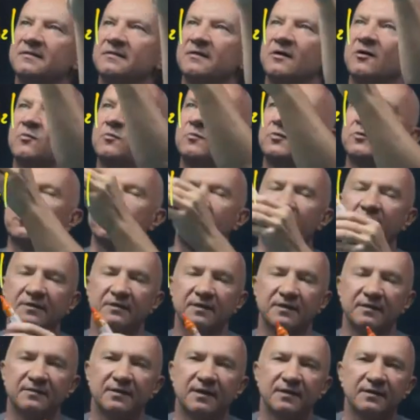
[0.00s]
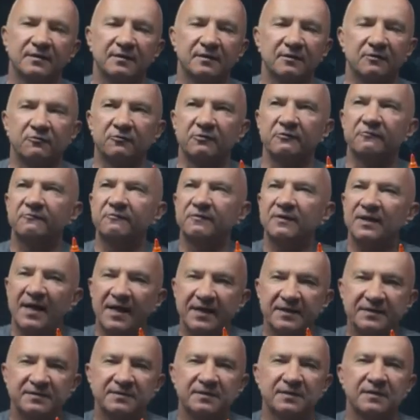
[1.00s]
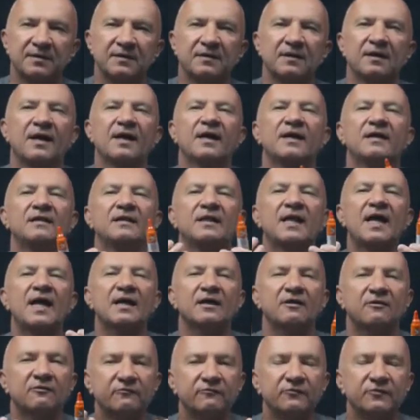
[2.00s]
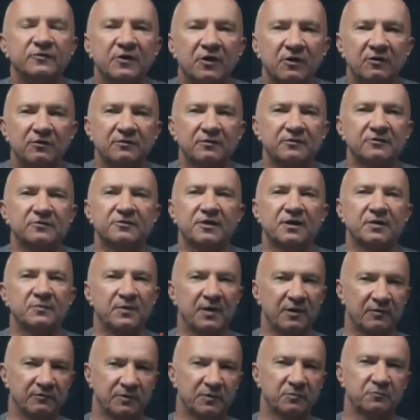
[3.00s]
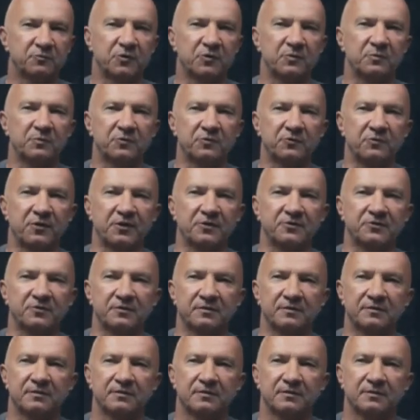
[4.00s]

operator that reflects her lack of knowledge about the preparation.